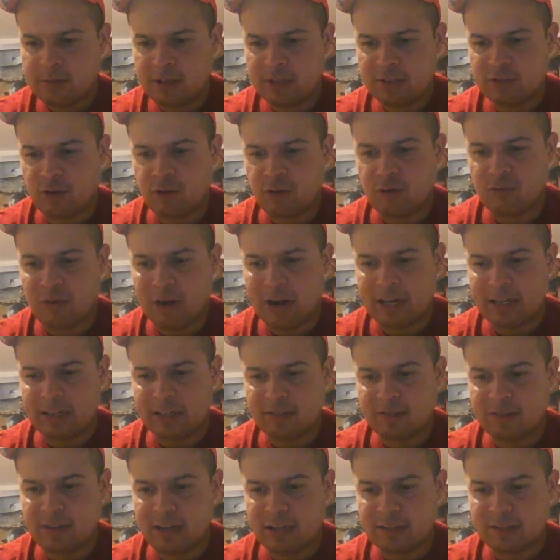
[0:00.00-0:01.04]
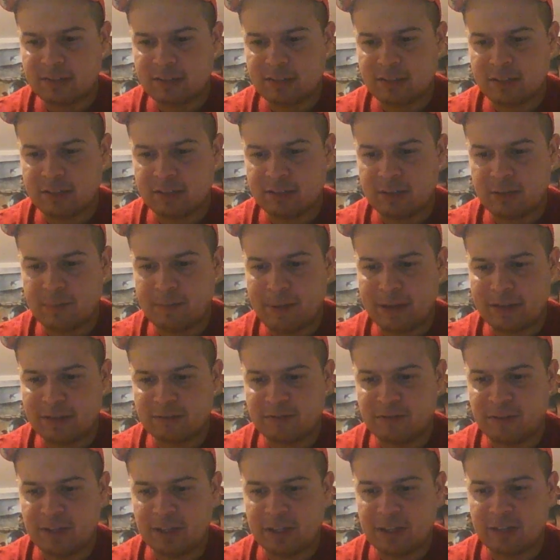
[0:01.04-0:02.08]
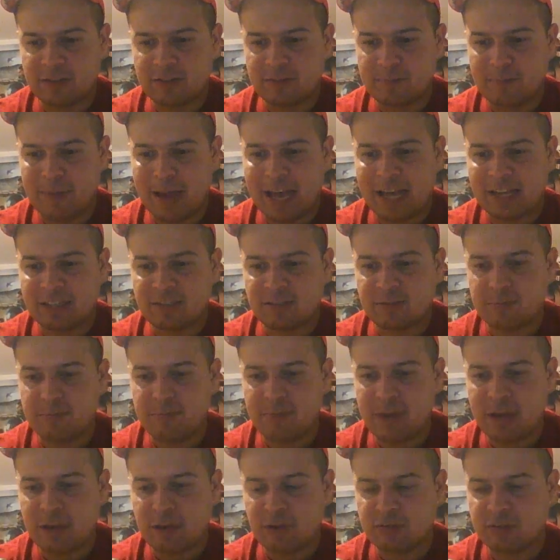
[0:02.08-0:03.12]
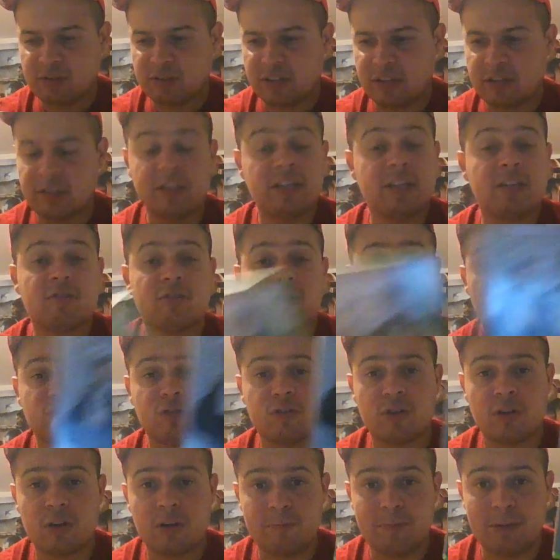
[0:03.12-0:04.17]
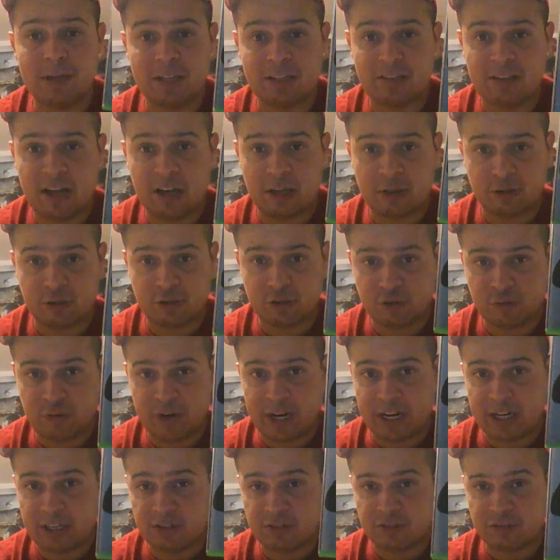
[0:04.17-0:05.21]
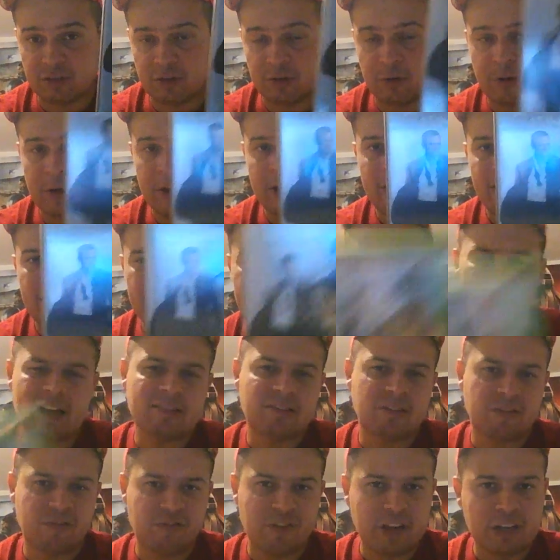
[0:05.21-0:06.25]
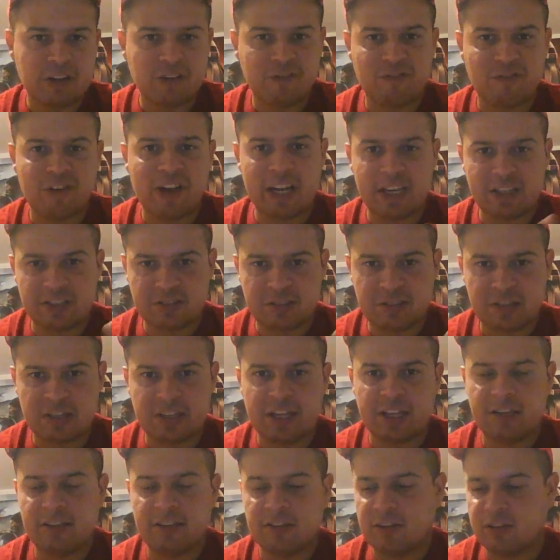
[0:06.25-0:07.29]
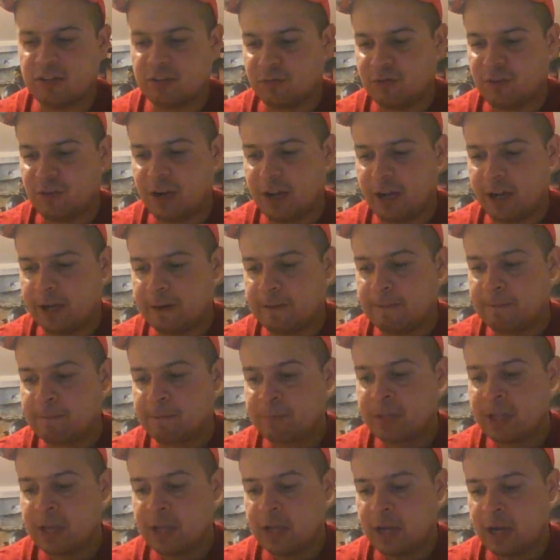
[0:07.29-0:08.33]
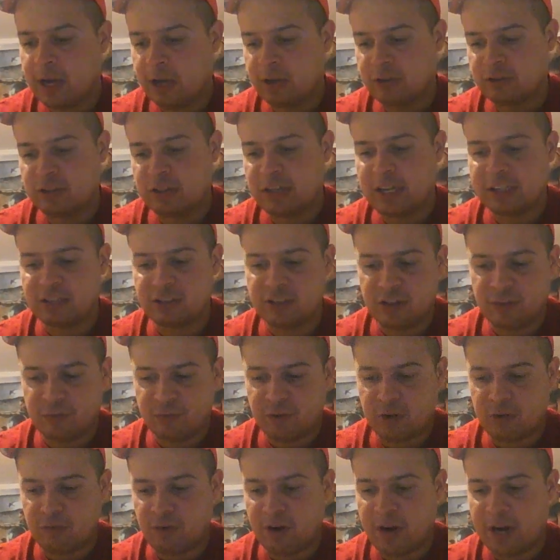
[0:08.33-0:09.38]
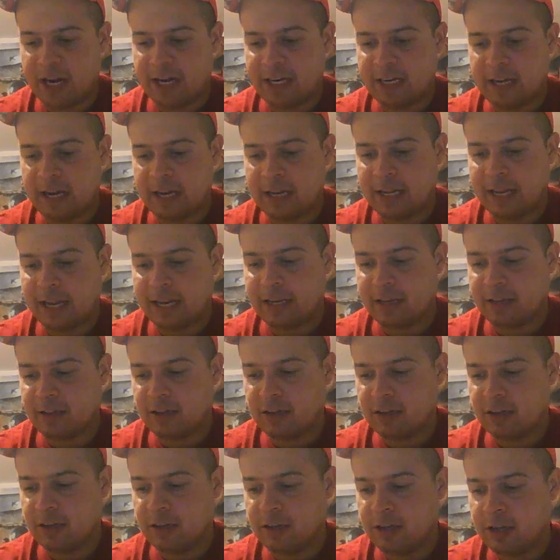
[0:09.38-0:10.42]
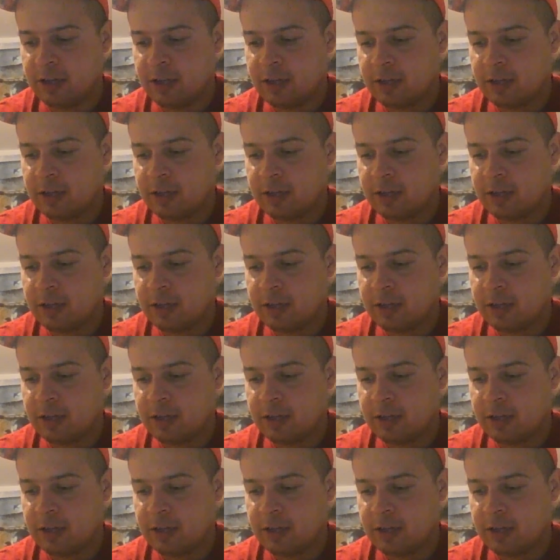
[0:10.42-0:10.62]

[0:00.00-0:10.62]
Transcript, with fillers: he's all right. He's not uh, the best villain. It's Mads Mikkelsen. He's also going to be in Doctor Strange, so he has a villain face. I think he does fine. I also like Jeffrey Wright. I like uh,